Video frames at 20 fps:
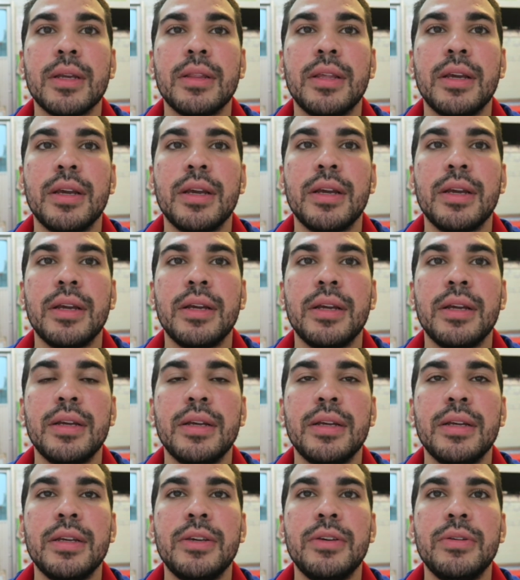
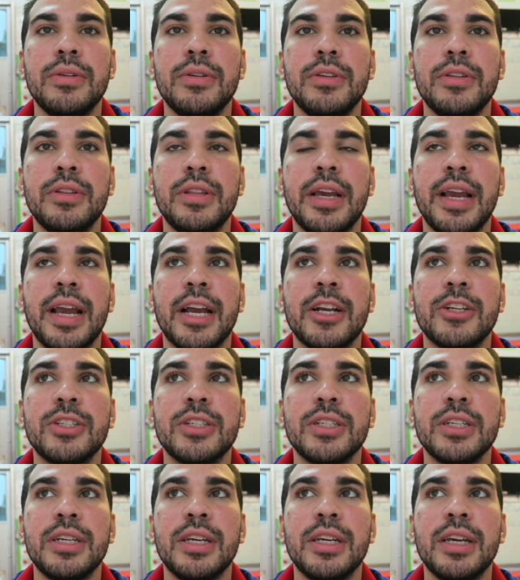They
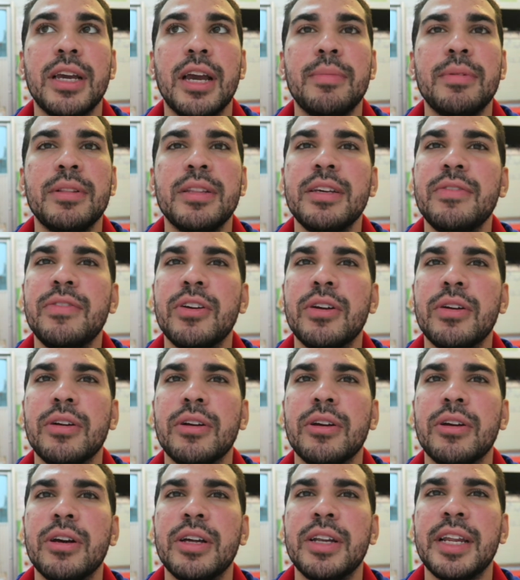actually, I believe
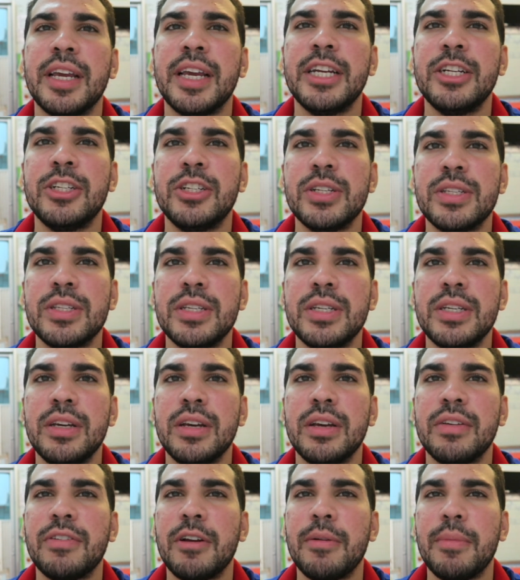they're an
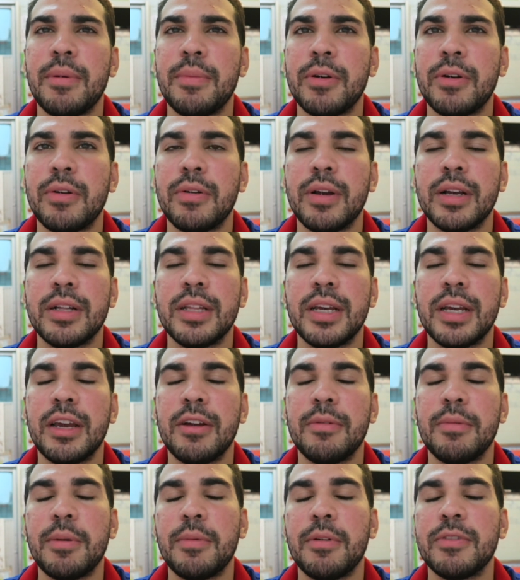agency, if I remember correctly. I
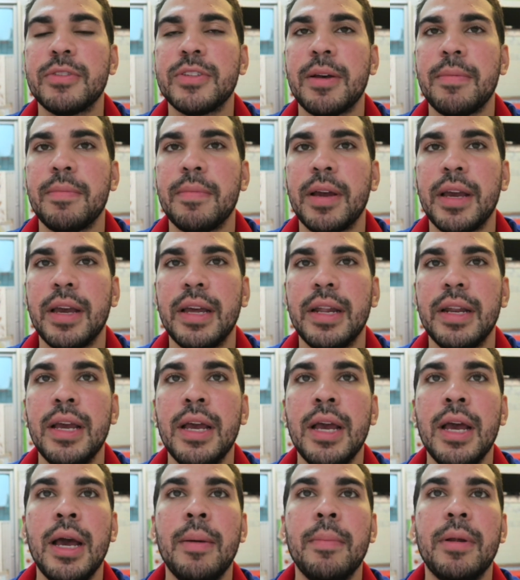can't remember off the top of my head,
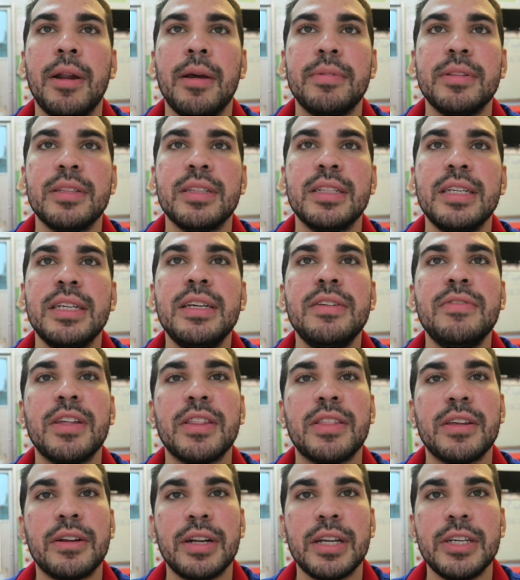but I believe
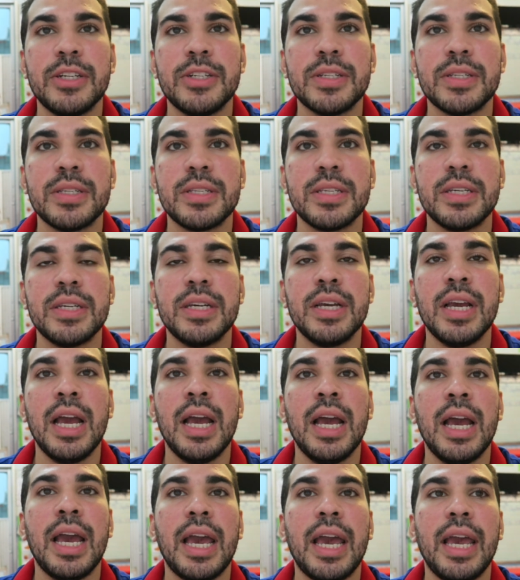that they're an agency,
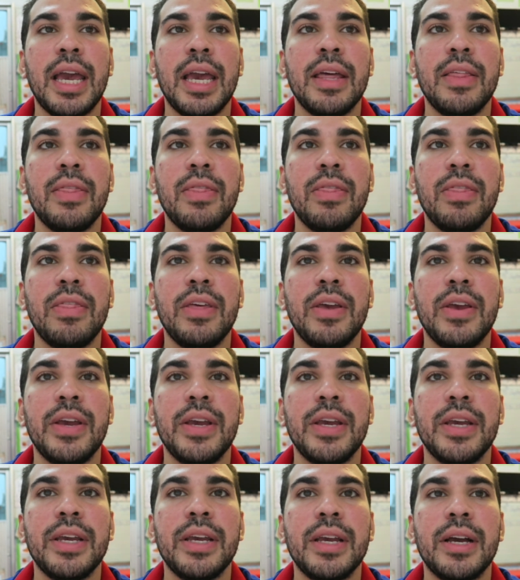and
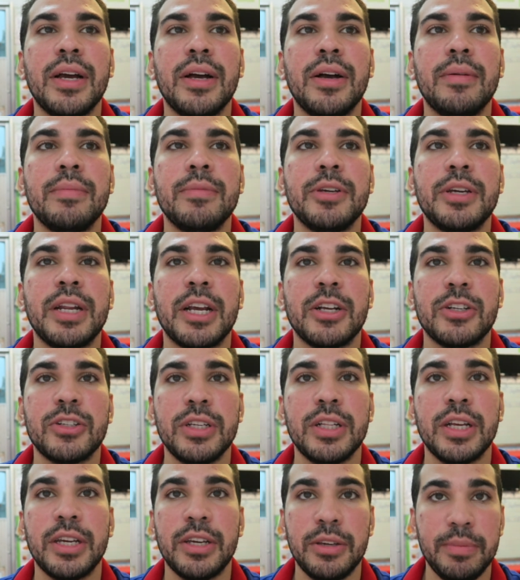they you can
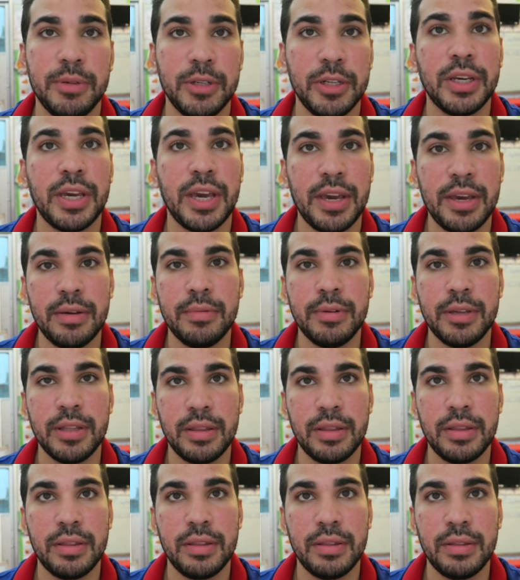actually like communicate
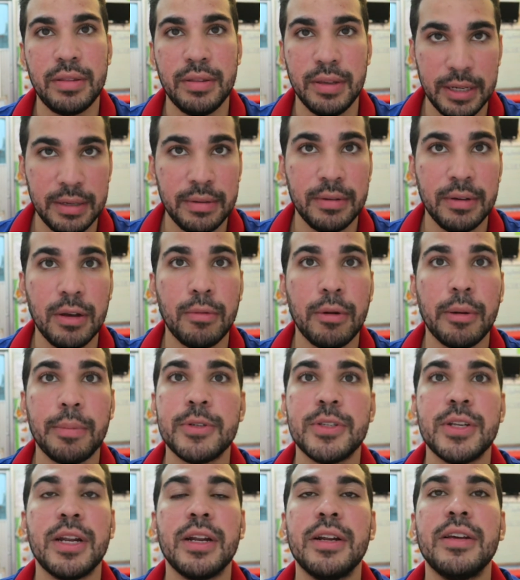with like a
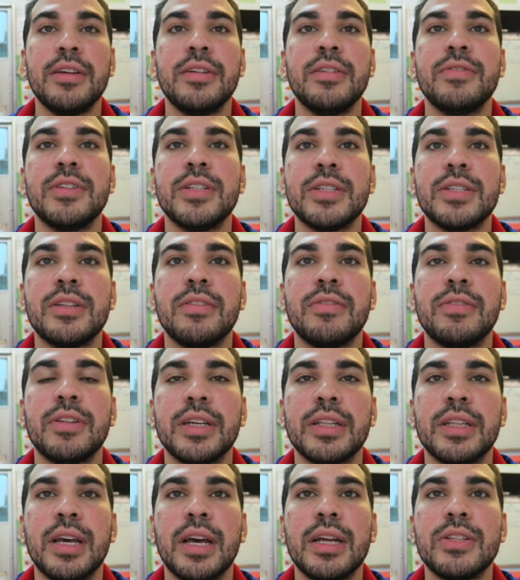representative and stuff
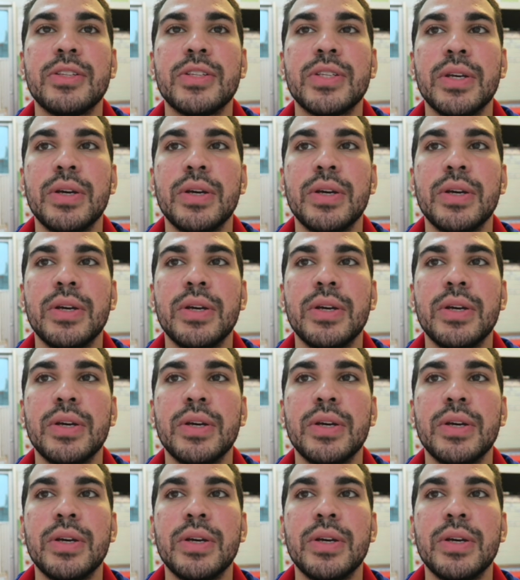like that.